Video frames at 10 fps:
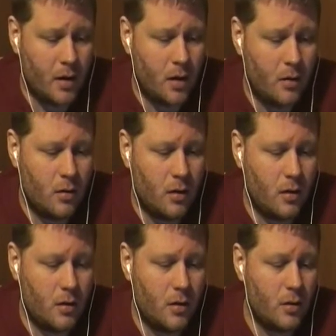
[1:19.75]

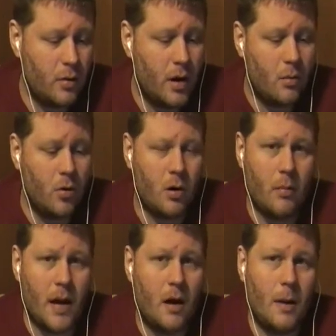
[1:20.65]
You hear more
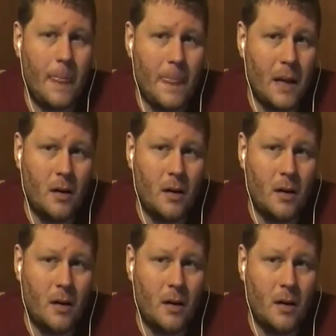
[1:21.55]
about